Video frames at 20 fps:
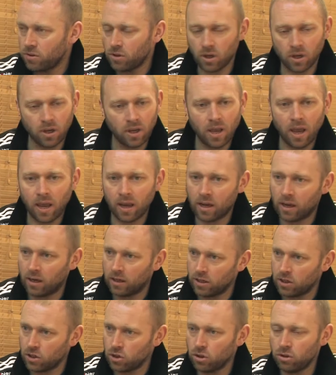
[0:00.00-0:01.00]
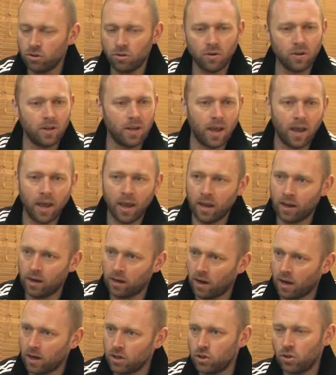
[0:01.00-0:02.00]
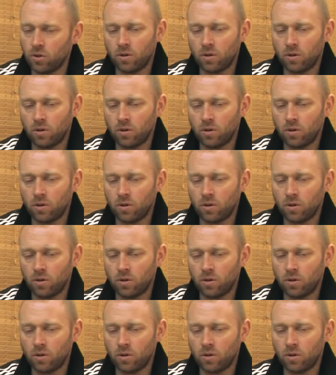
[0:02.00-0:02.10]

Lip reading: You can get a collision, you can get a head clash,